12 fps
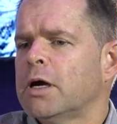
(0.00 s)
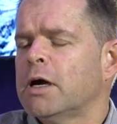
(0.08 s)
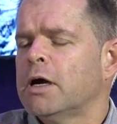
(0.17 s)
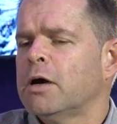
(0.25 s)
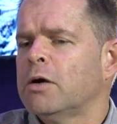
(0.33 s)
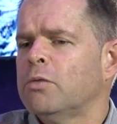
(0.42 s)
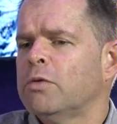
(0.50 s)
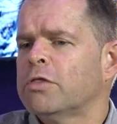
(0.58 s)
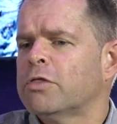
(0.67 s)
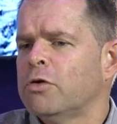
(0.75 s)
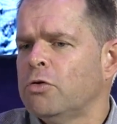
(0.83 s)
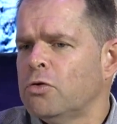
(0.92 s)

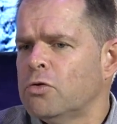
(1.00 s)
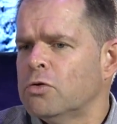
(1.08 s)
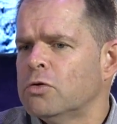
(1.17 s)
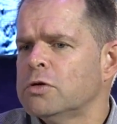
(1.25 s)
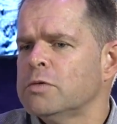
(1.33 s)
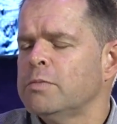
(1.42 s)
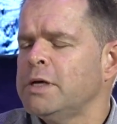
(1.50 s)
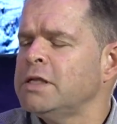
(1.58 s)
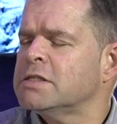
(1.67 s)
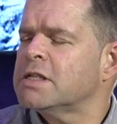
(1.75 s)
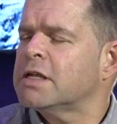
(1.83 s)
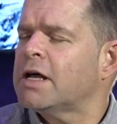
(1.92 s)
with the Lord
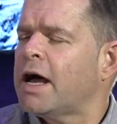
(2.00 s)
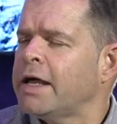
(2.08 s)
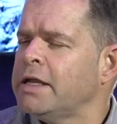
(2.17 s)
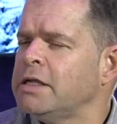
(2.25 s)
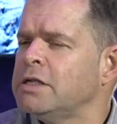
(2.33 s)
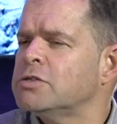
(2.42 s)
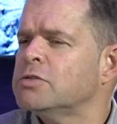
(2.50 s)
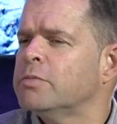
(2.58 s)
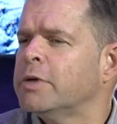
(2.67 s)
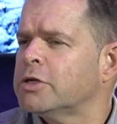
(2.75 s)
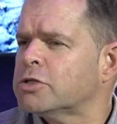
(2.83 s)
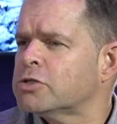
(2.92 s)
means that I need to
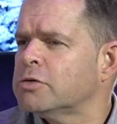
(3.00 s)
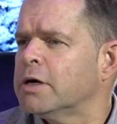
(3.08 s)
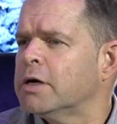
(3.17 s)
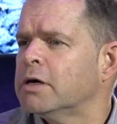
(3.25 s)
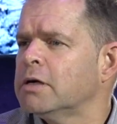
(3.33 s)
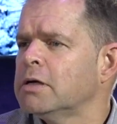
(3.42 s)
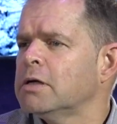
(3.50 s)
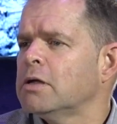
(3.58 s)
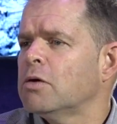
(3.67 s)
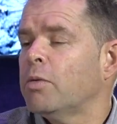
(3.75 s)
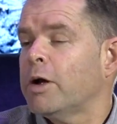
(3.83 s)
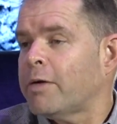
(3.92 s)
make sure,
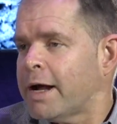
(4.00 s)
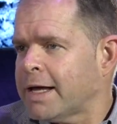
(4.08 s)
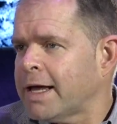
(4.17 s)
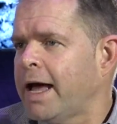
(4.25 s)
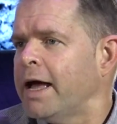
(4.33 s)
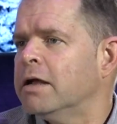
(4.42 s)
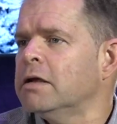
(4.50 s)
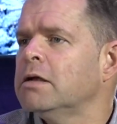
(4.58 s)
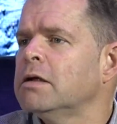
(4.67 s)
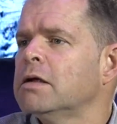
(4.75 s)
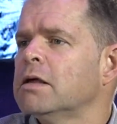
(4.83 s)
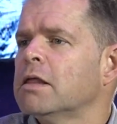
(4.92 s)
where I can,
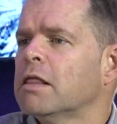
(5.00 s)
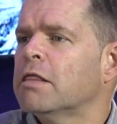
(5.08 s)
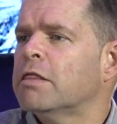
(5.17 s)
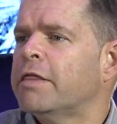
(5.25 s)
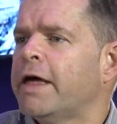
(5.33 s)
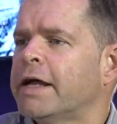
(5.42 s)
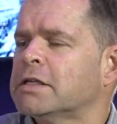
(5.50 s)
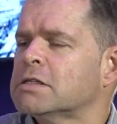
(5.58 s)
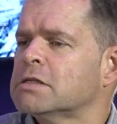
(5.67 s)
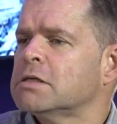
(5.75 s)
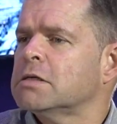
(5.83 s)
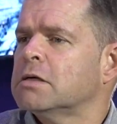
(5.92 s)

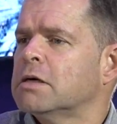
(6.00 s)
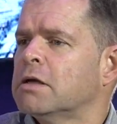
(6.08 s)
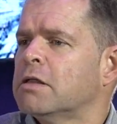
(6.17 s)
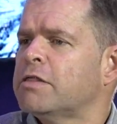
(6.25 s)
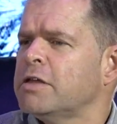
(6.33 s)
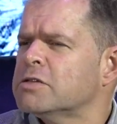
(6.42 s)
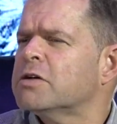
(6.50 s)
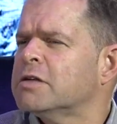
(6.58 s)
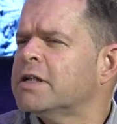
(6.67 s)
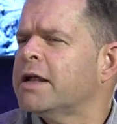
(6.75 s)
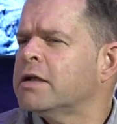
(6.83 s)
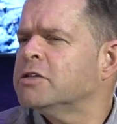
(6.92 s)
that things are
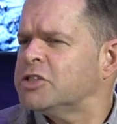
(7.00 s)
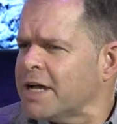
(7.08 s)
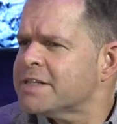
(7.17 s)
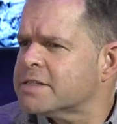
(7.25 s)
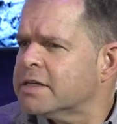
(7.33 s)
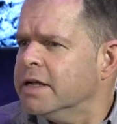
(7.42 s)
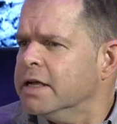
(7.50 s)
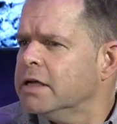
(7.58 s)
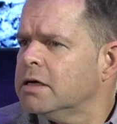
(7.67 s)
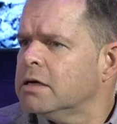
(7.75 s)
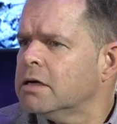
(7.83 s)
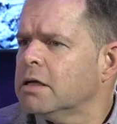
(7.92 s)
done justly.
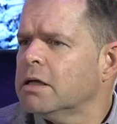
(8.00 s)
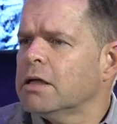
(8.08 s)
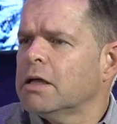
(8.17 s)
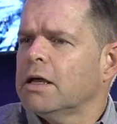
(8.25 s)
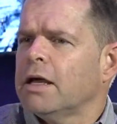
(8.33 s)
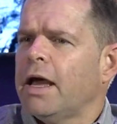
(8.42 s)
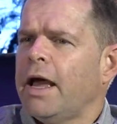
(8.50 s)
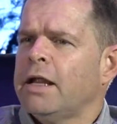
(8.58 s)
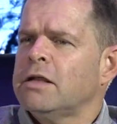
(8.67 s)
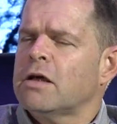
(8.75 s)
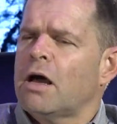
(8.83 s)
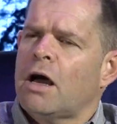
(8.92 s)
And